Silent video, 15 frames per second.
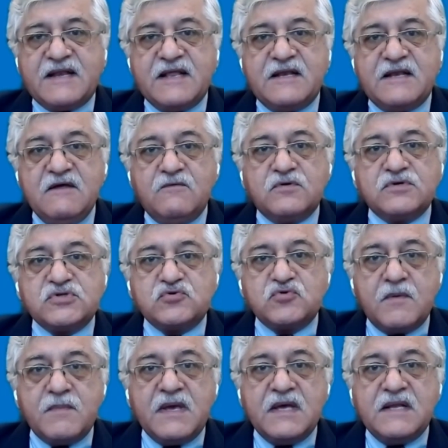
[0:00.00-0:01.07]
that he was
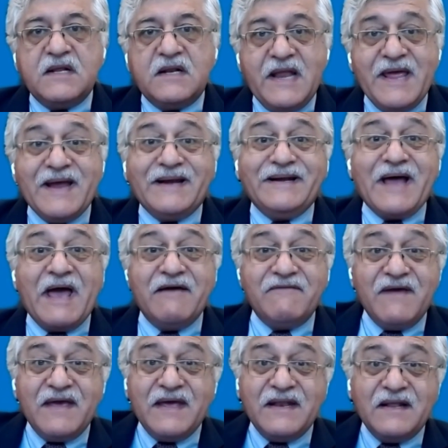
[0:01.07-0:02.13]
swimming in a lake,
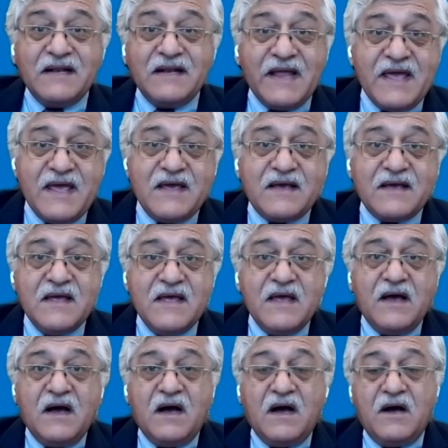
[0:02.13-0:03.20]
diving in a lake,
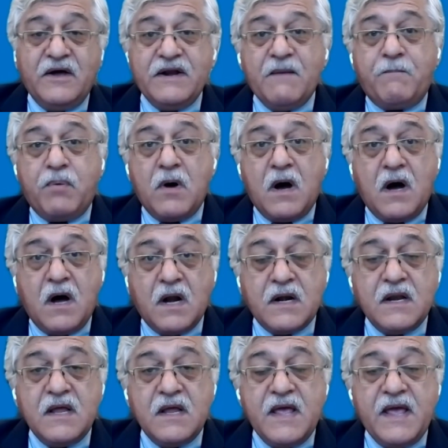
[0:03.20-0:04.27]
uh, in a
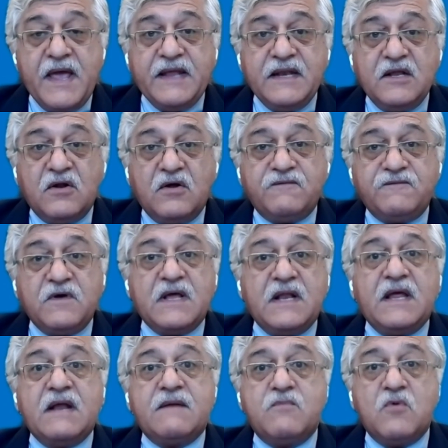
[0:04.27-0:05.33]
pond, and you know if you can
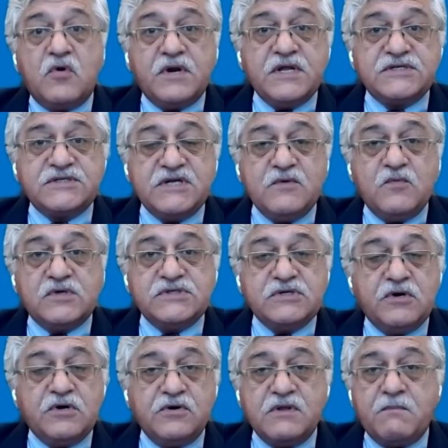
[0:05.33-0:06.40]
get more history, was he
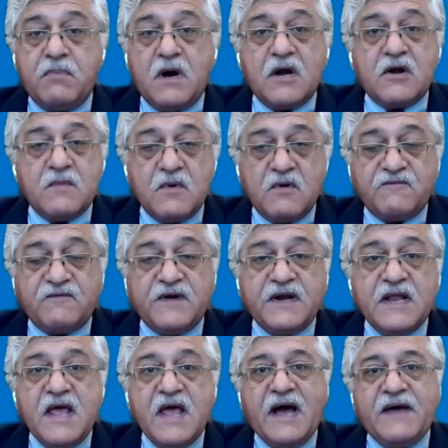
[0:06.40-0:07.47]
going to the bottom of
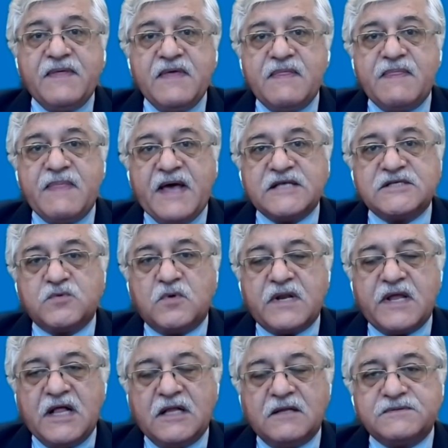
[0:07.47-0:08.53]
it? I think that's what
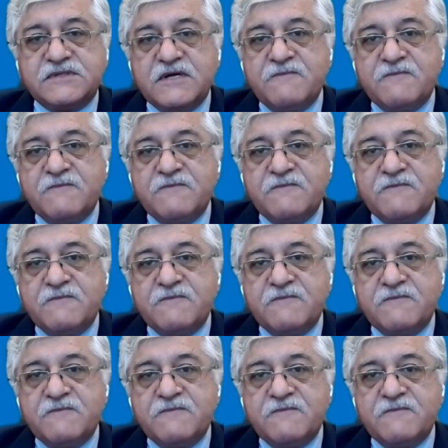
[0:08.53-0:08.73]
helps